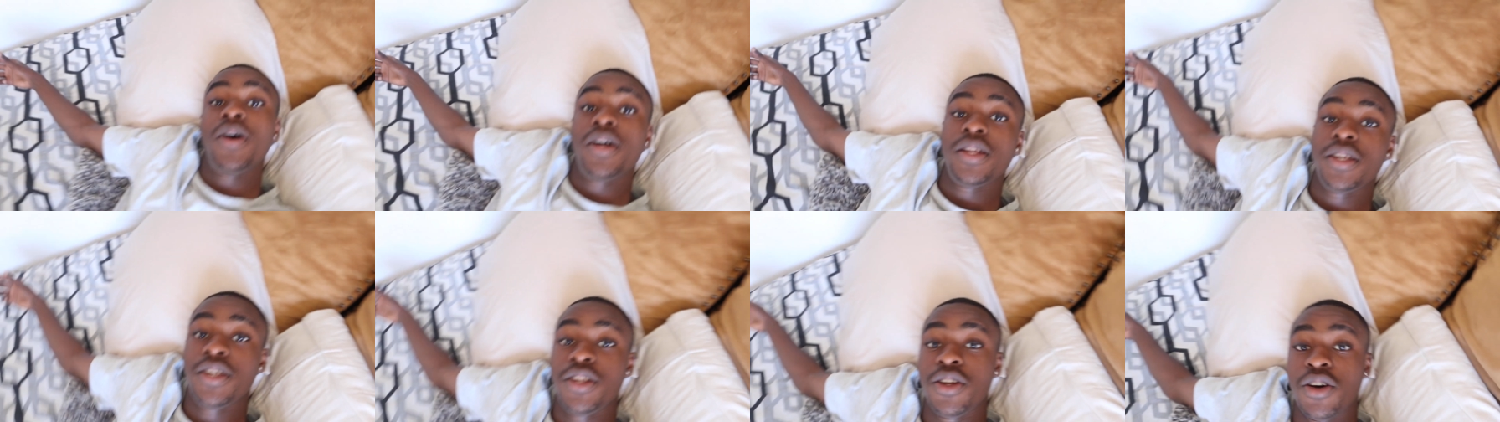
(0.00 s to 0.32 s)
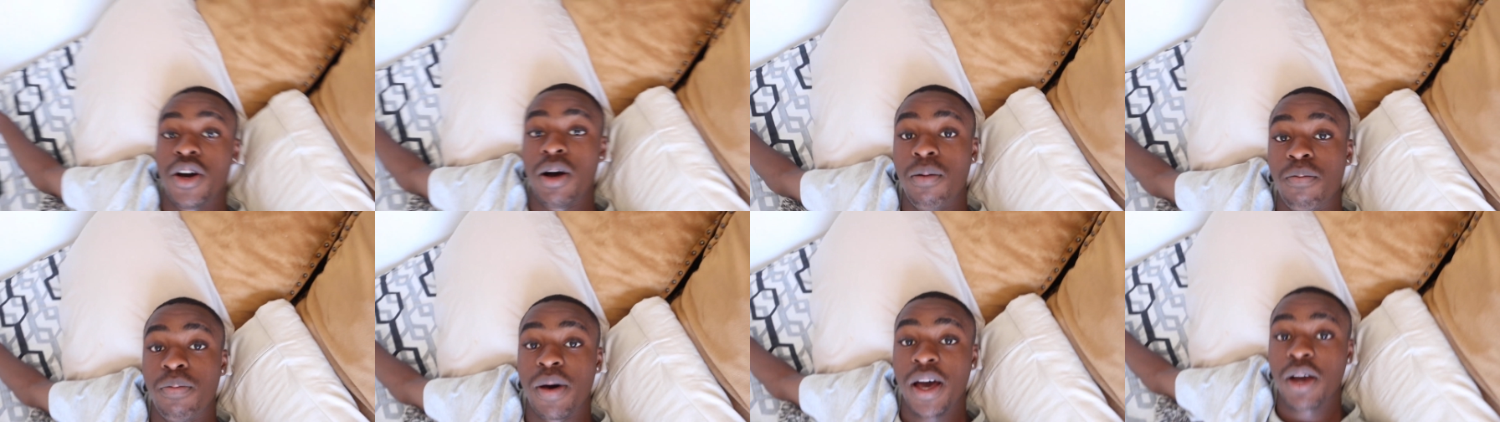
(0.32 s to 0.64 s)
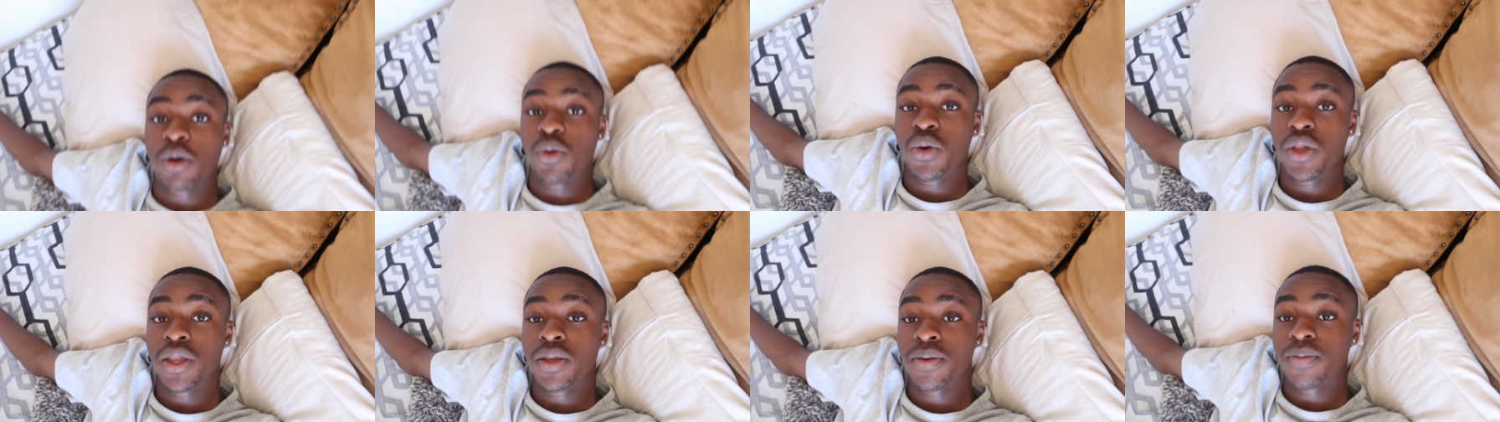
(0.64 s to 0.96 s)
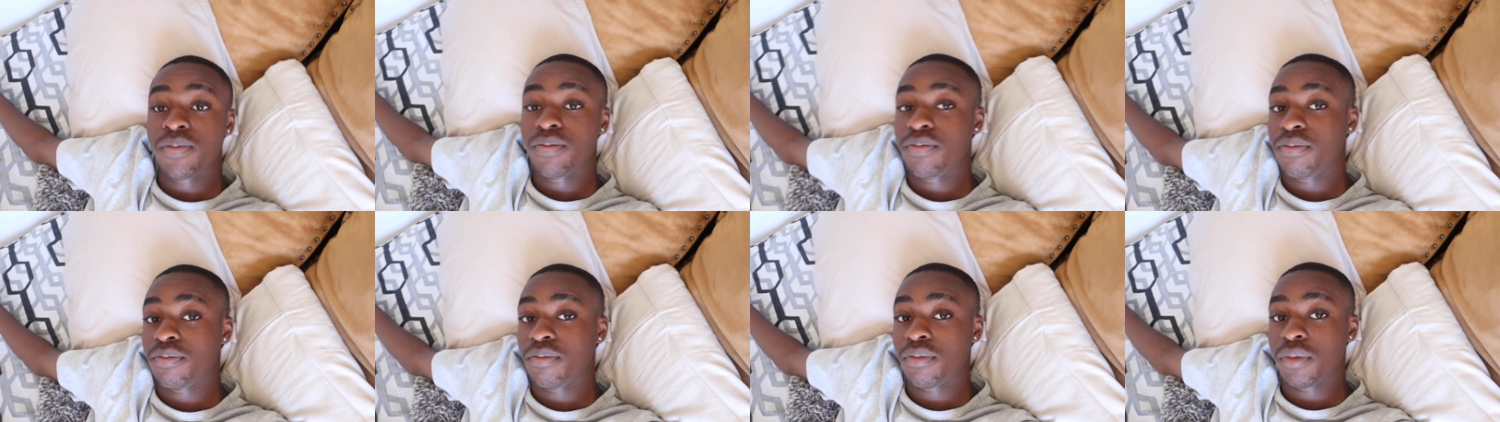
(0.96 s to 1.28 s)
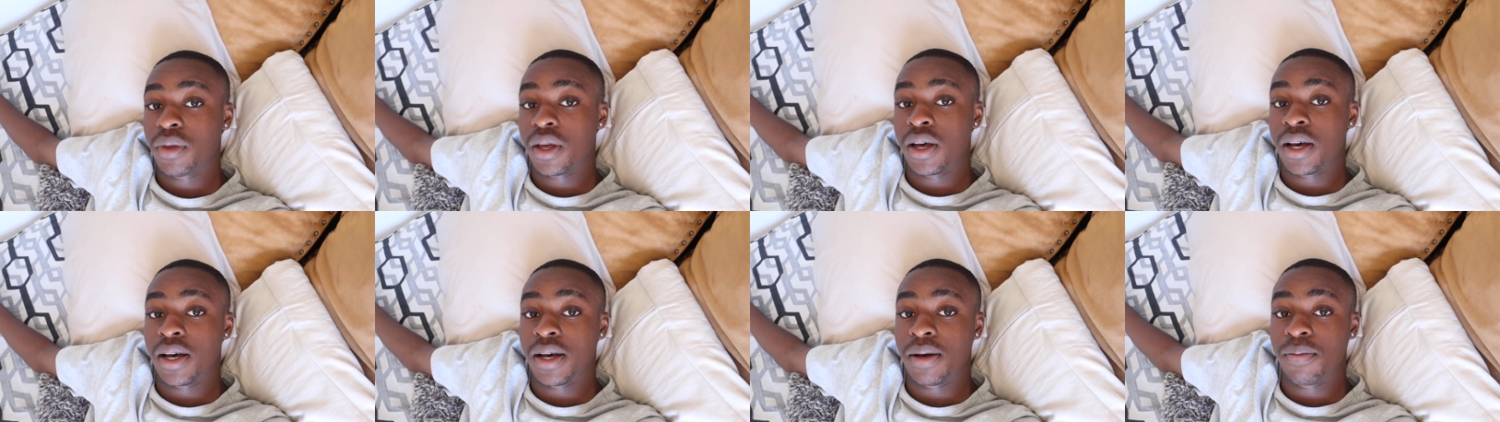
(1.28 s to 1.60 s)
But you know, I'm back with them.
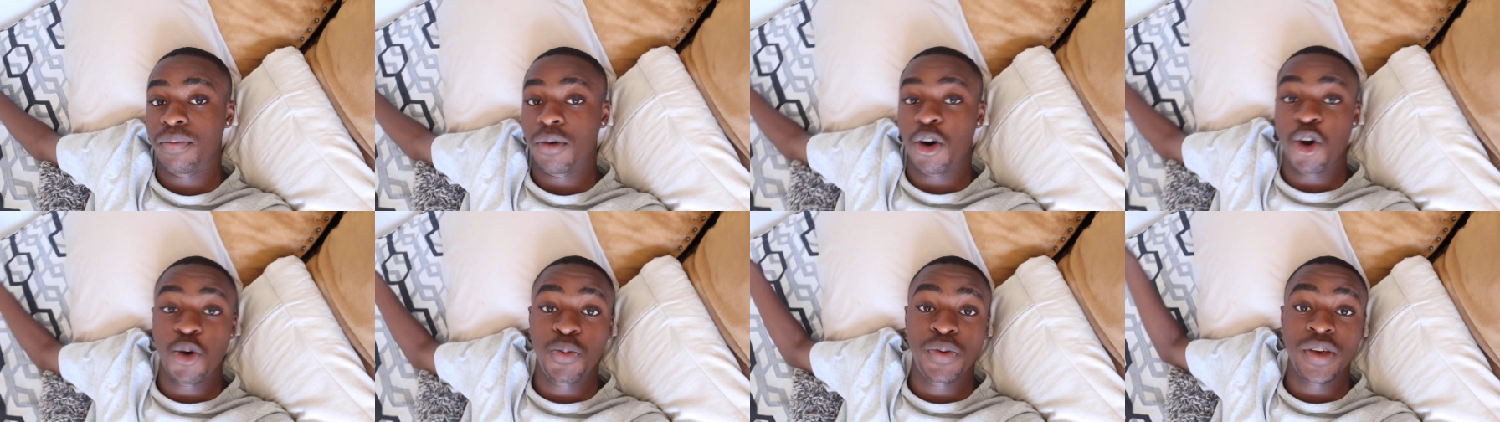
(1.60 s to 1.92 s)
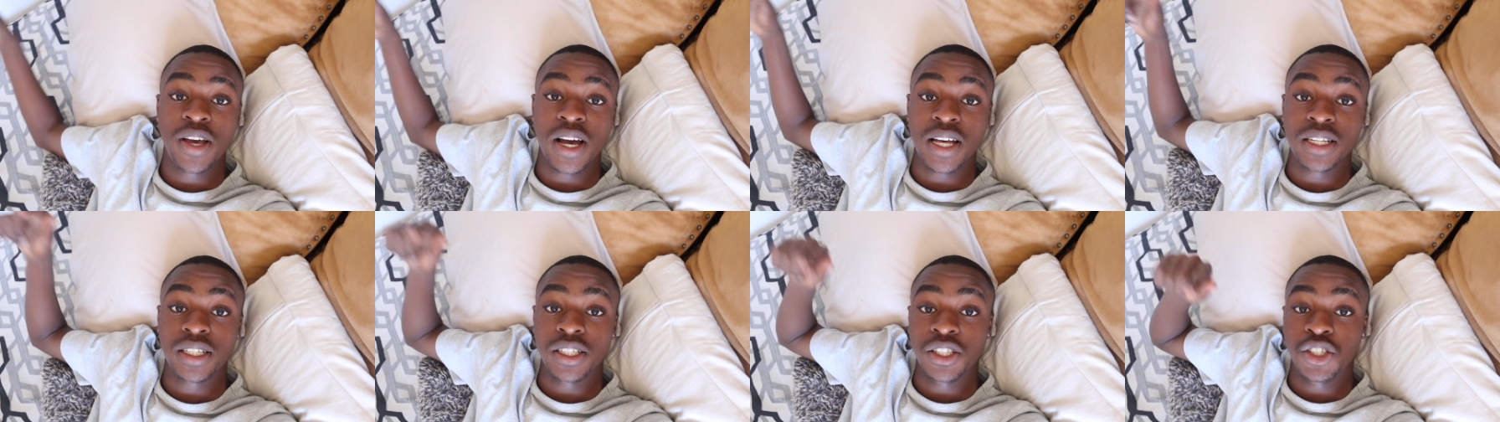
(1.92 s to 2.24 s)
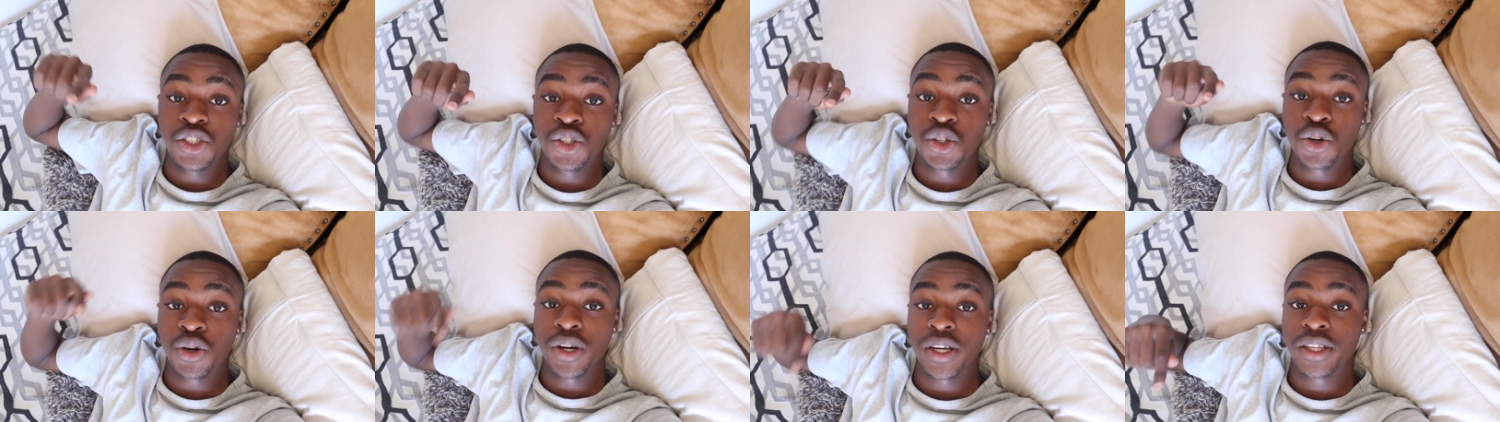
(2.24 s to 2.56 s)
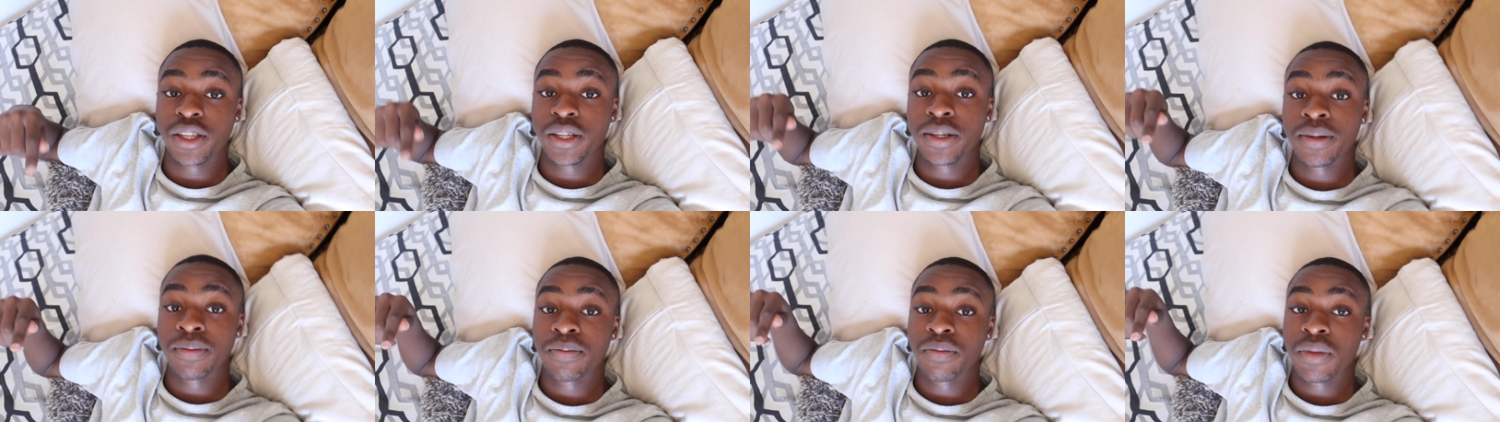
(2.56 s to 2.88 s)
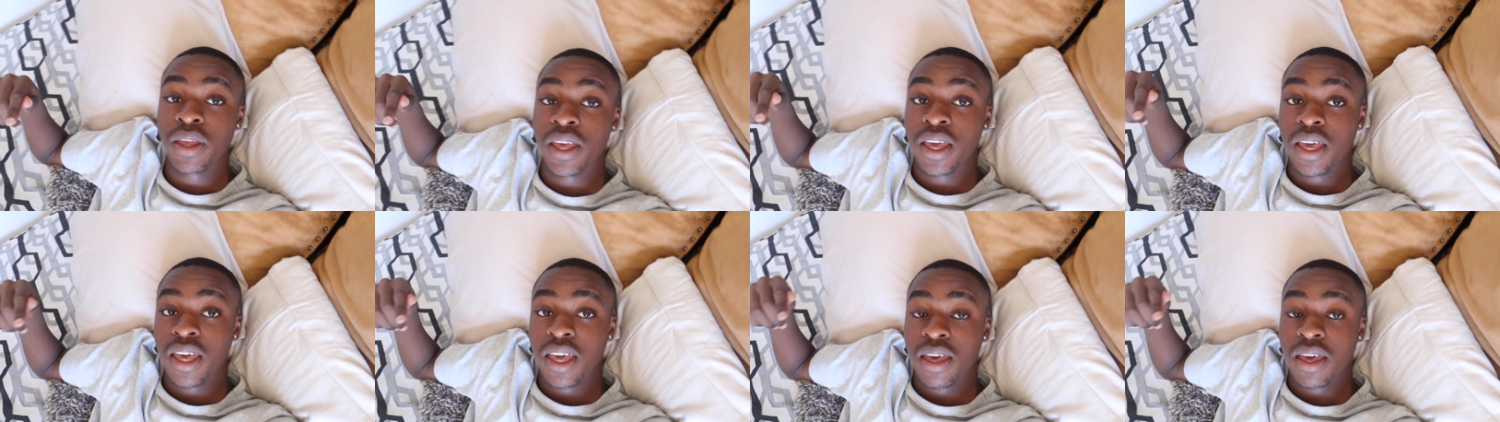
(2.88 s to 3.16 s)
I hope you guys are enjoying them.